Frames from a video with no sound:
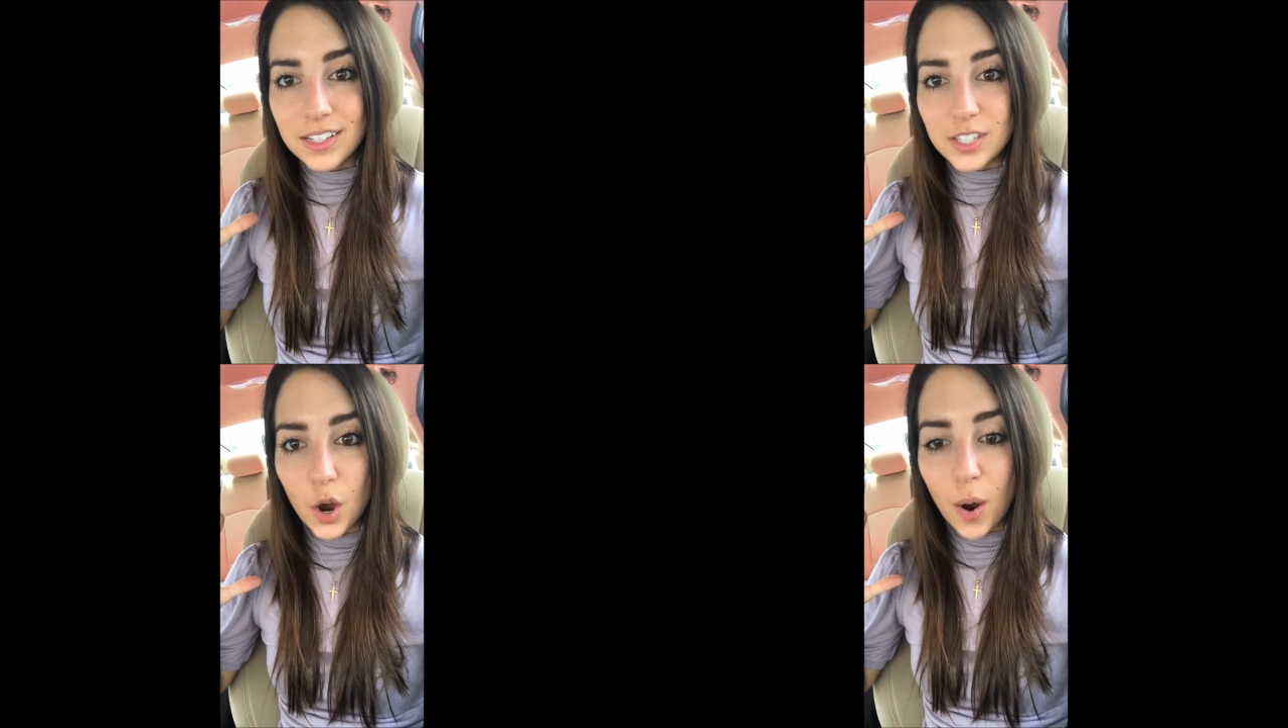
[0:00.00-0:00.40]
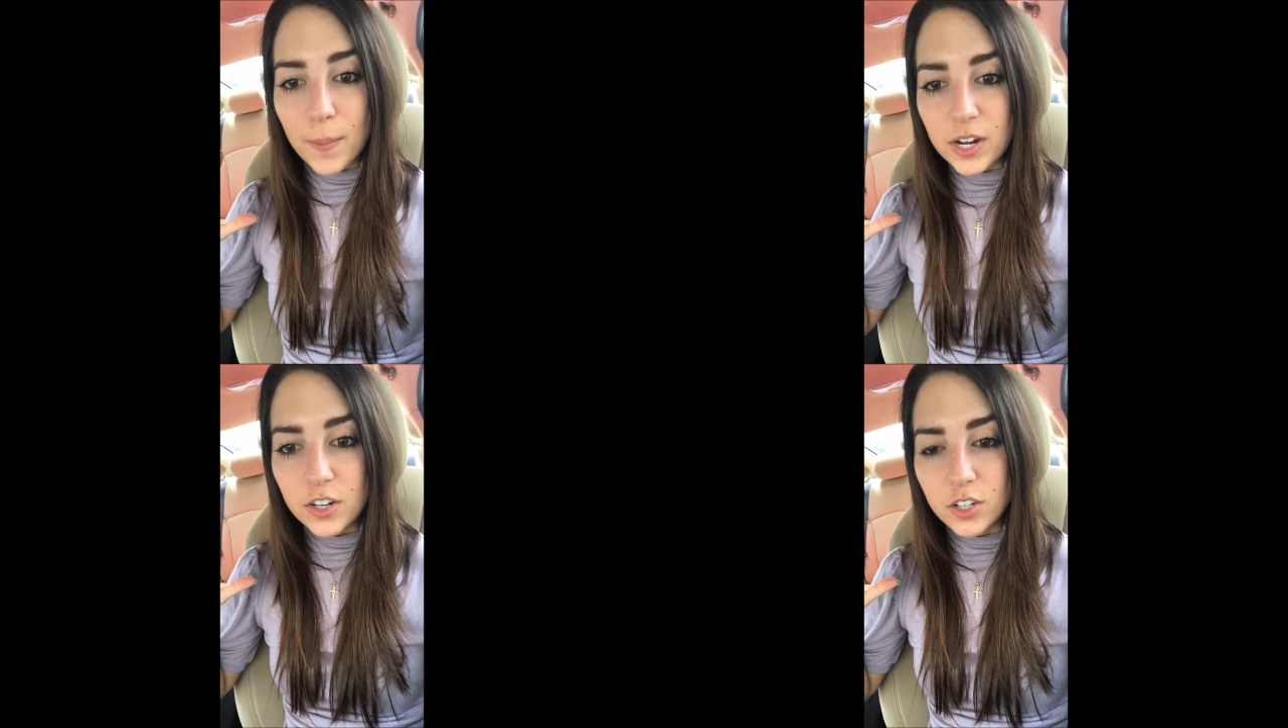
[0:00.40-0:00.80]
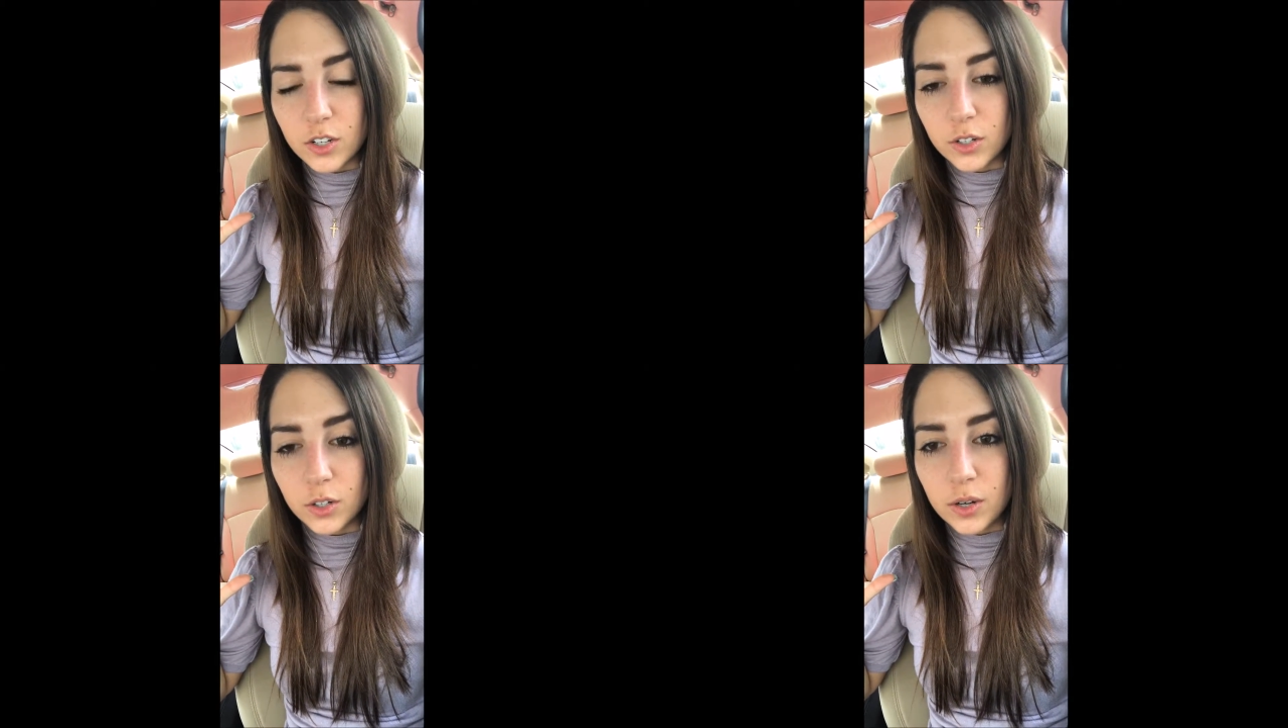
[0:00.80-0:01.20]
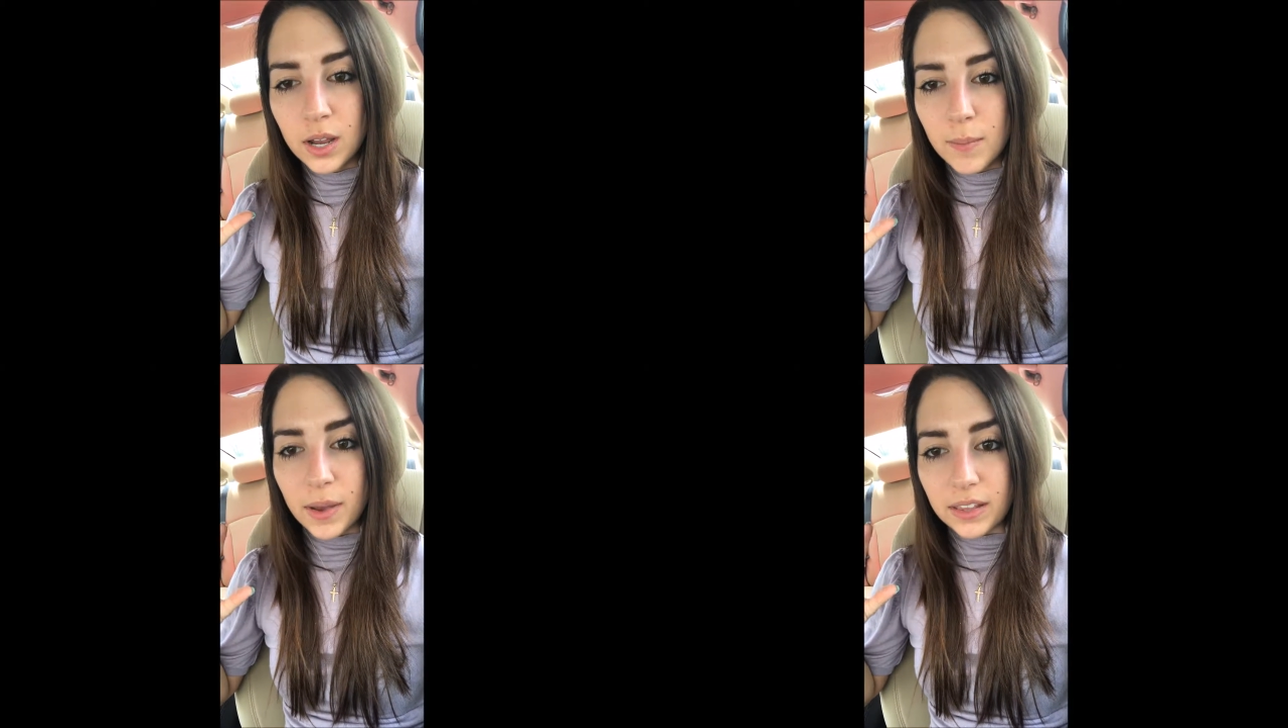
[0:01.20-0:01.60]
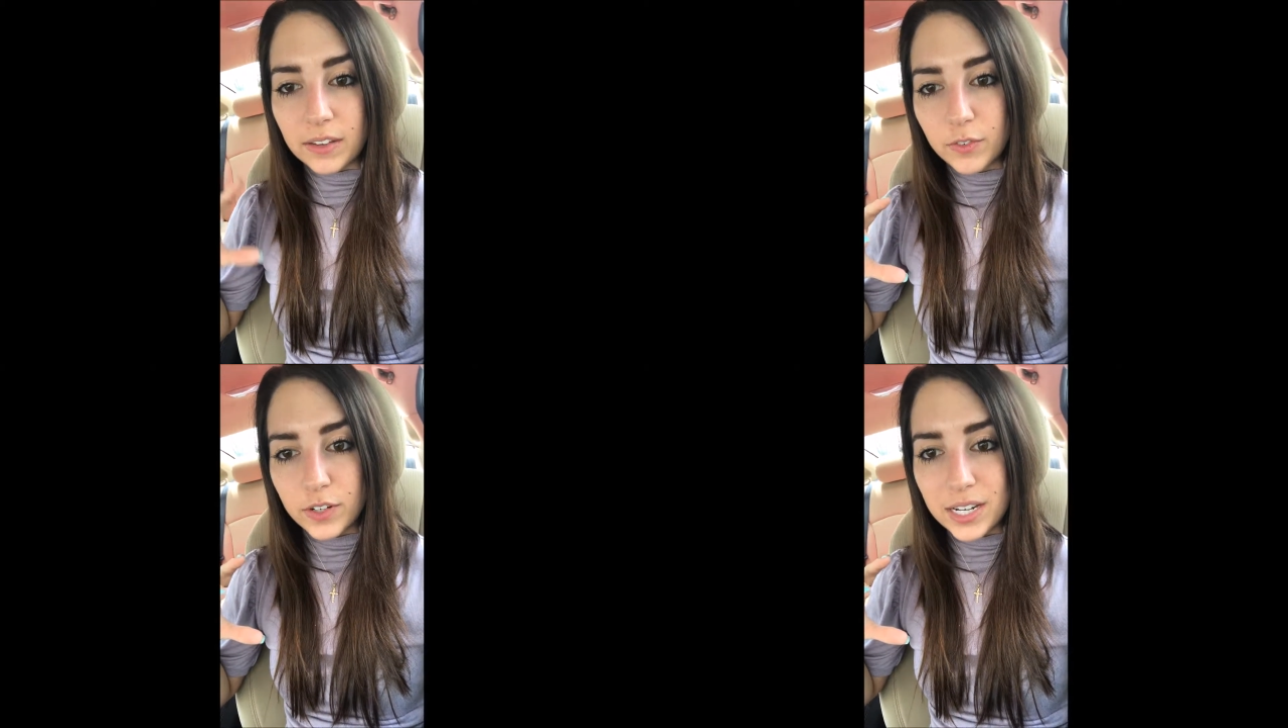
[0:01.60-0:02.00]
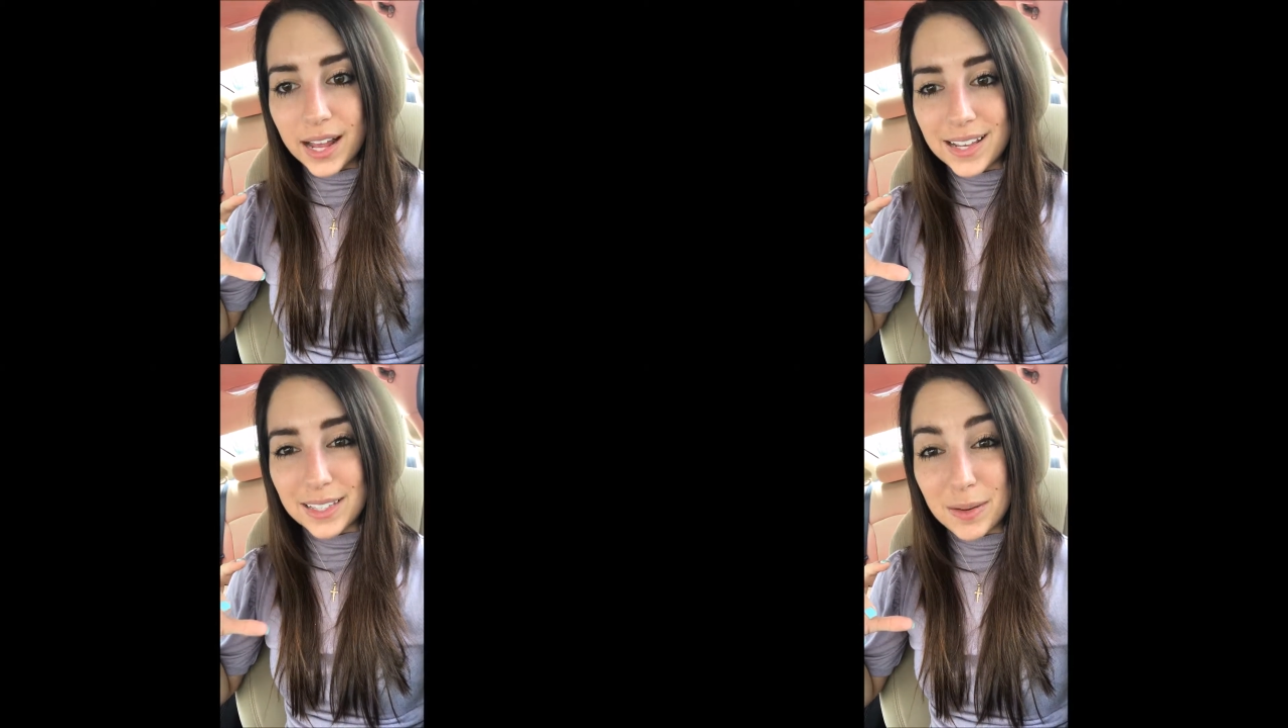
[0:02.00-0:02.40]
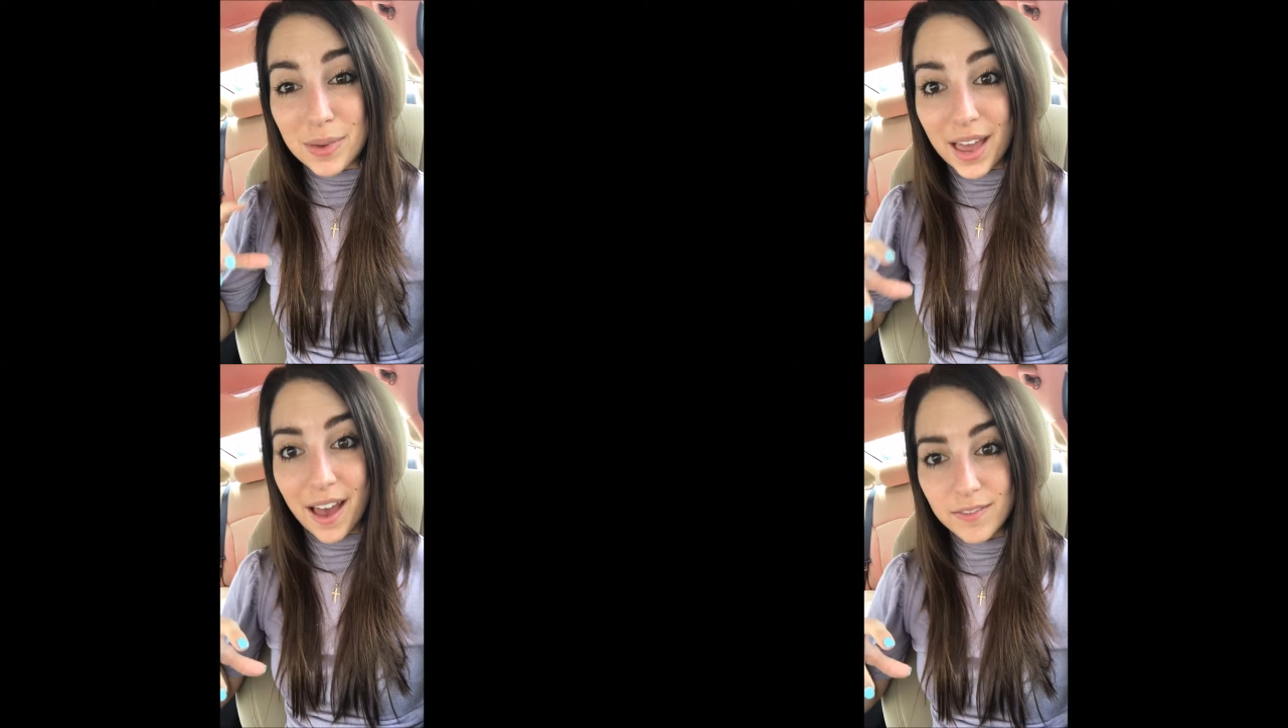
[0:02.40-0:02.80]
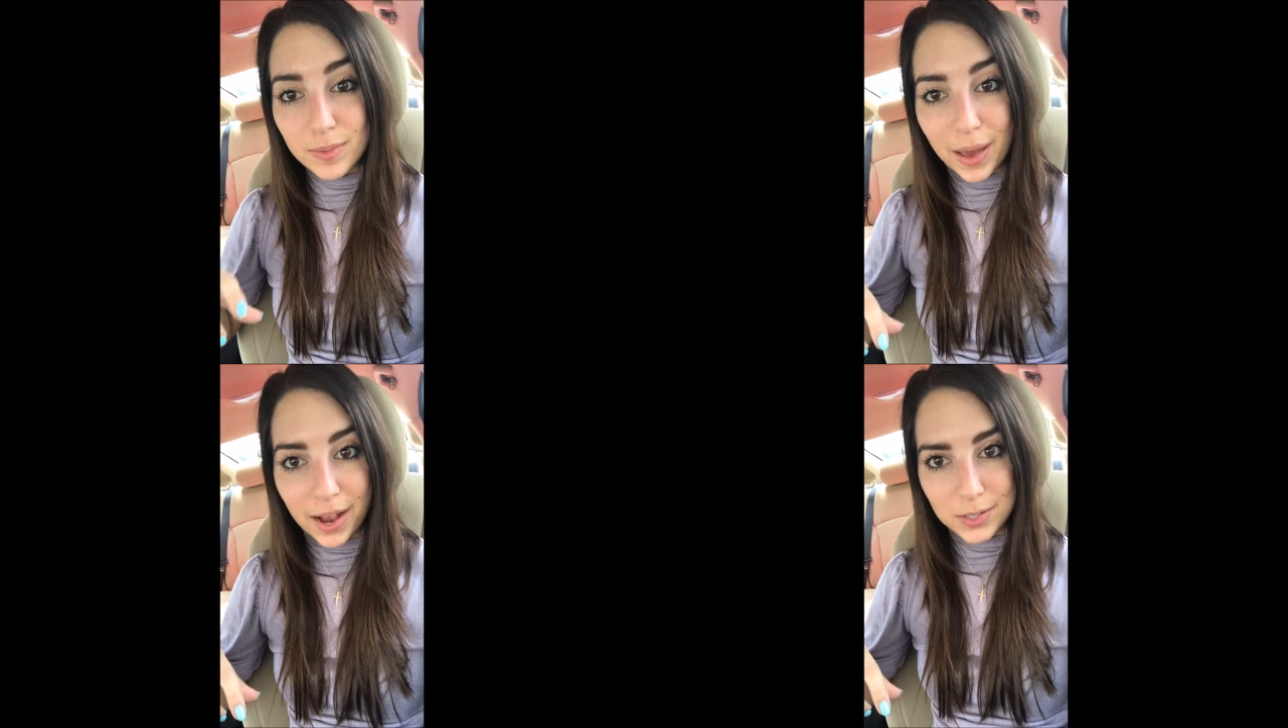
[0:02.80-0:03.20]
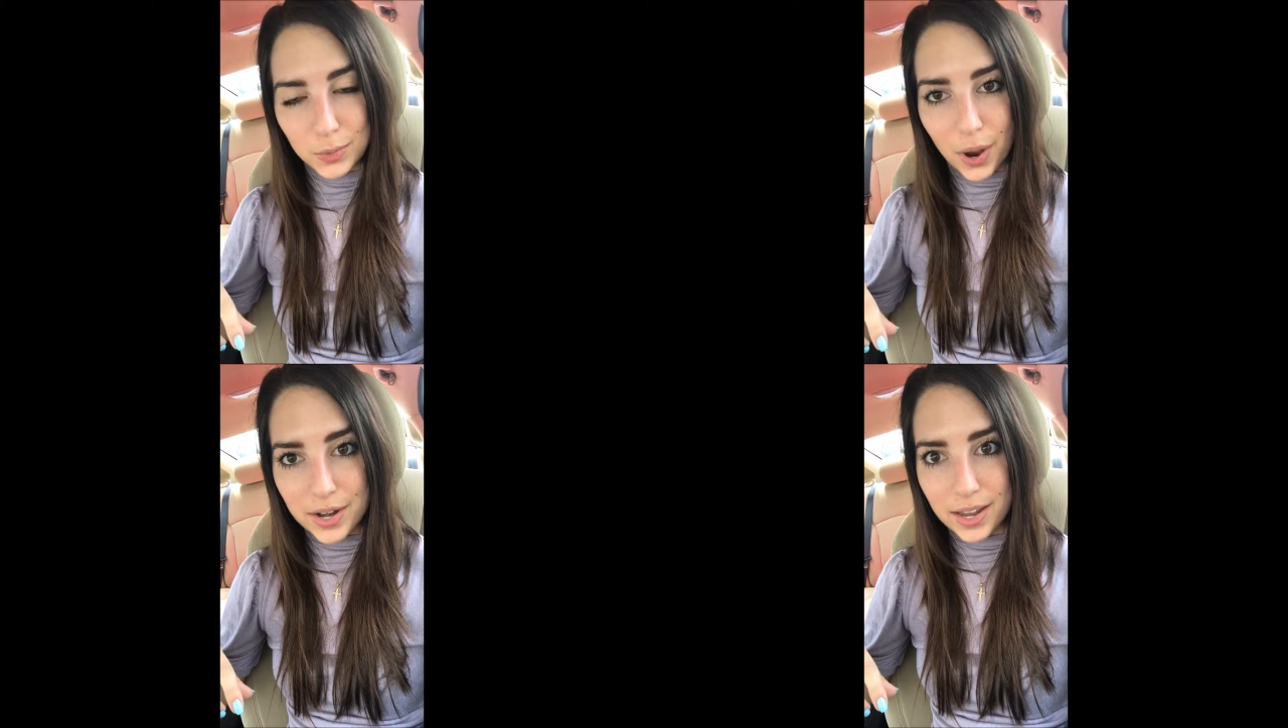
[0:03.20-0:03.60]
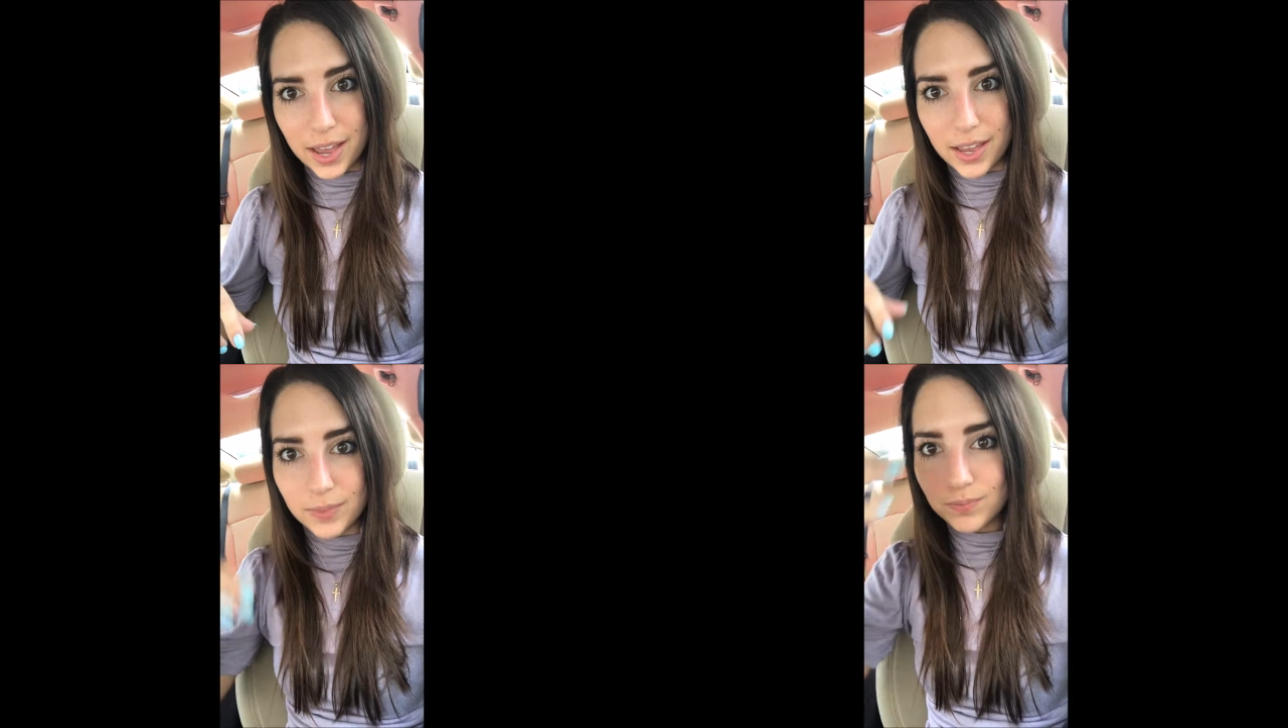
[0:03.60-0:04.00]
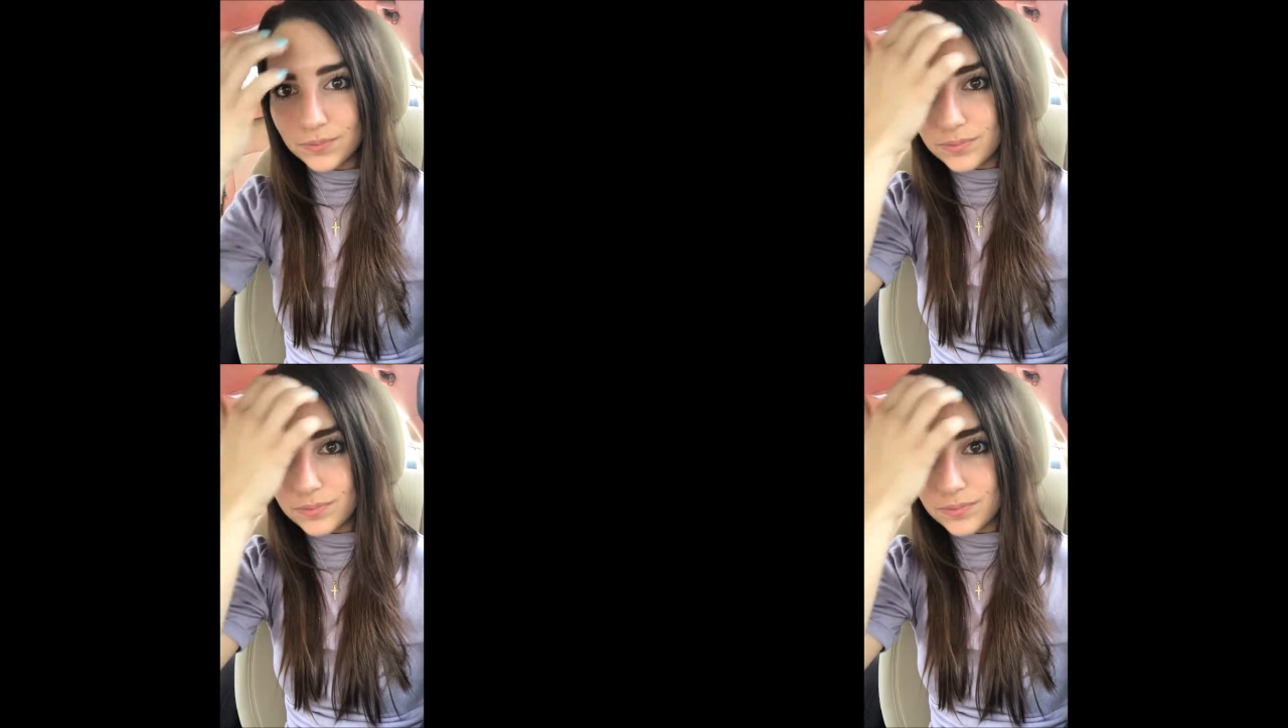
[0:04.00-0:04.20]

So I'm gonna do, my lift for today is gonna be a heavy back squat day.